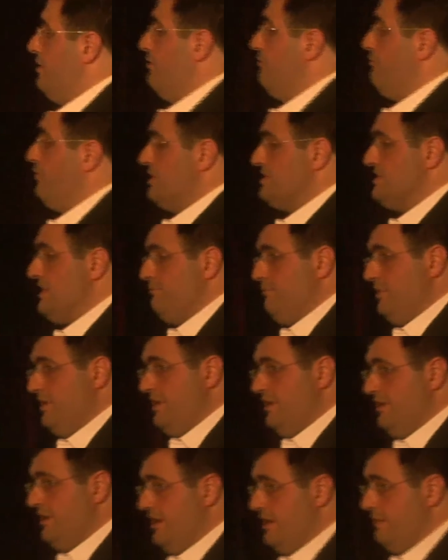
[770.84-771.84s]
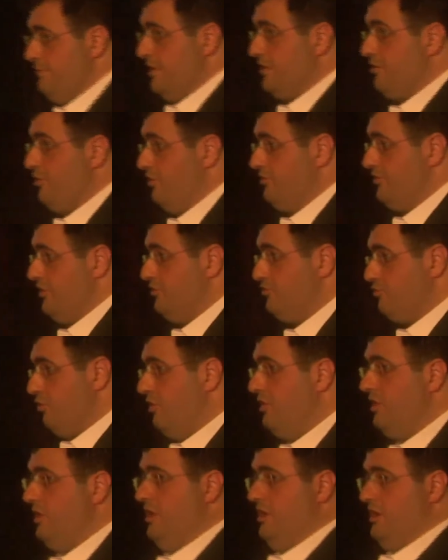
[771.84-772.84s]
for example, in Arabic content
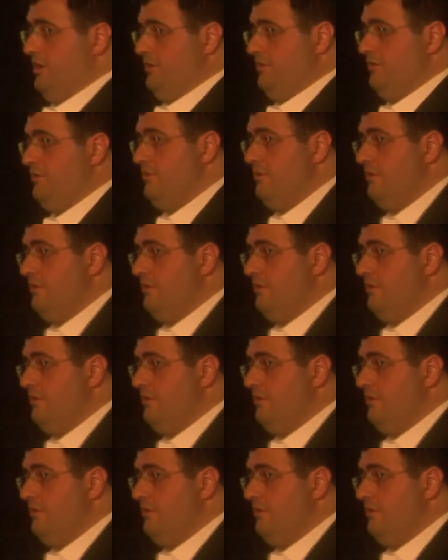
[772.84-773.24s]
online,